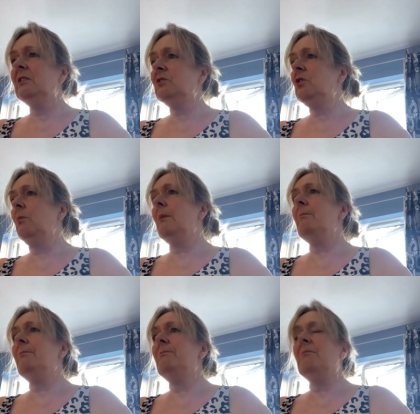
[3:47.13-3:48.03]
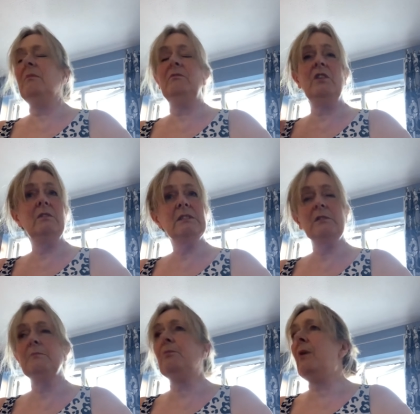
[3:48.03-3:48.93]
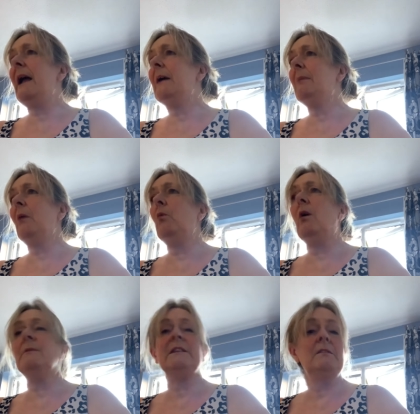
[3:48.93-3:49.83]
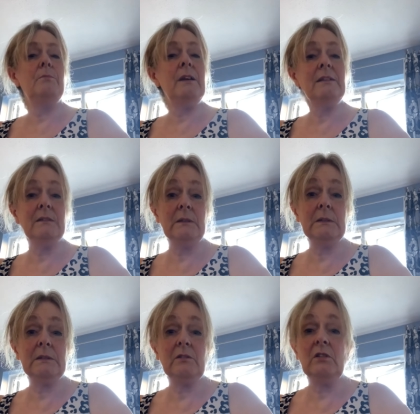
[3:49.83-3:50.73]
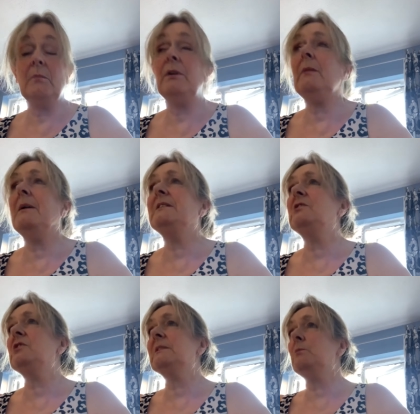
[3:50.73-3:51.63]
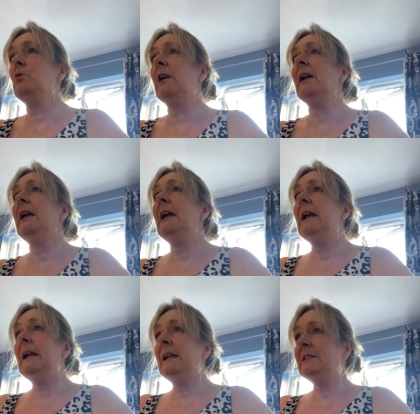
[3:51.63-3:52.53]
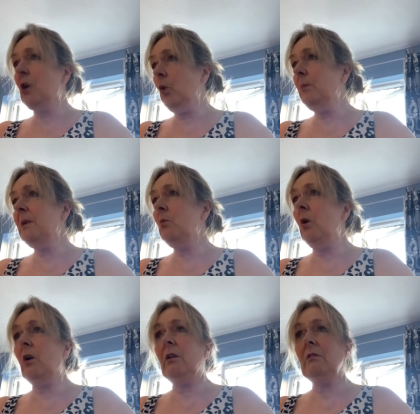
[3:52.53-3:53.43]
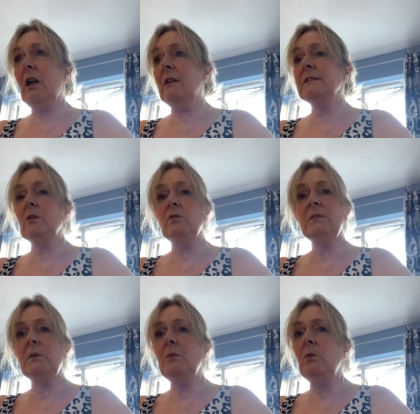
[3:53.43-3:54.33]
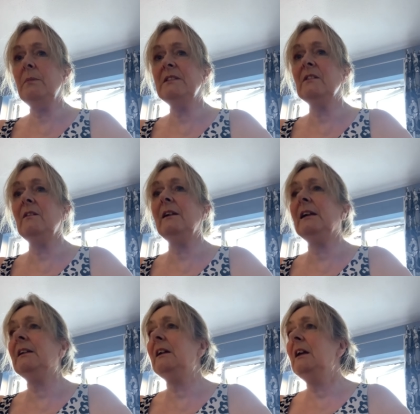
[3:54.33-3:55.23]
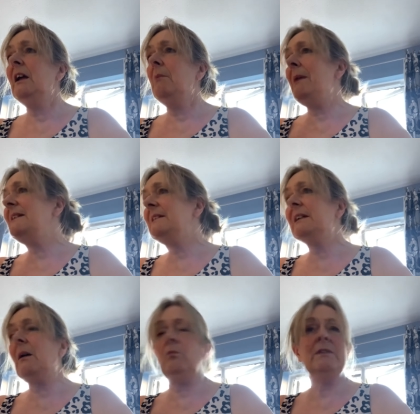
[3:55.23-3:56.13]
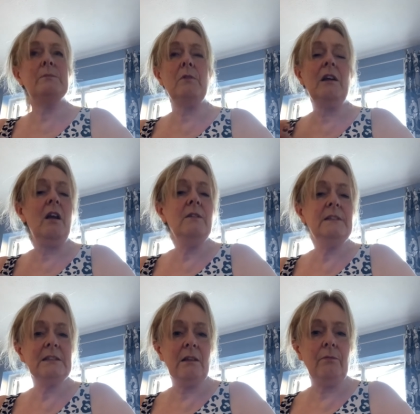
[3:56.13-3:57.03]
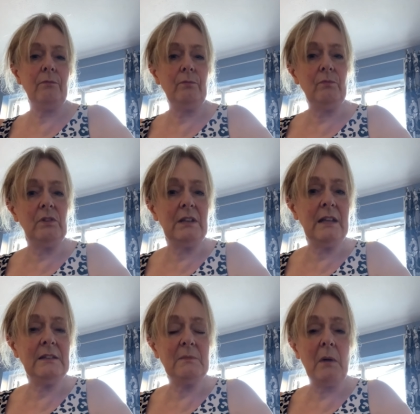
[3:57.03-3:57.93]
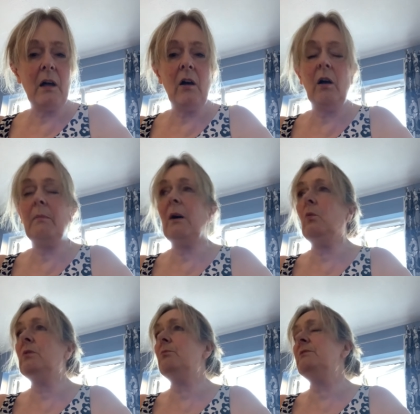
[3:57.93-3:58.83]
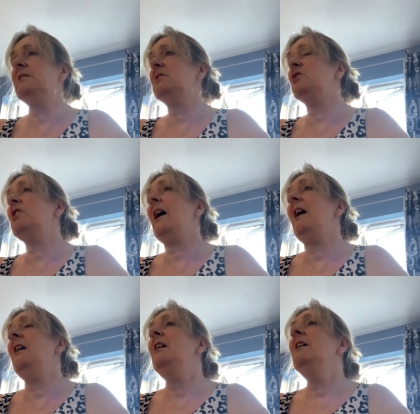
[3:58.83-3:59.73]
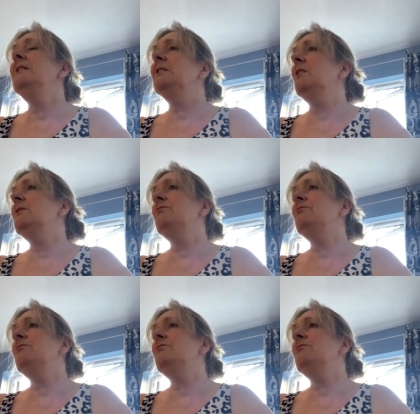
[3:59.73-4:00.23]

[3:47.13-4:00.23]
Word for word: got my, you know, sort of praying about what I was going to bring, so I was going to bring the message this morning. He told me what uh, songs we would be doing and basically kept whispering loads of stuff into my heart about what to share. So I was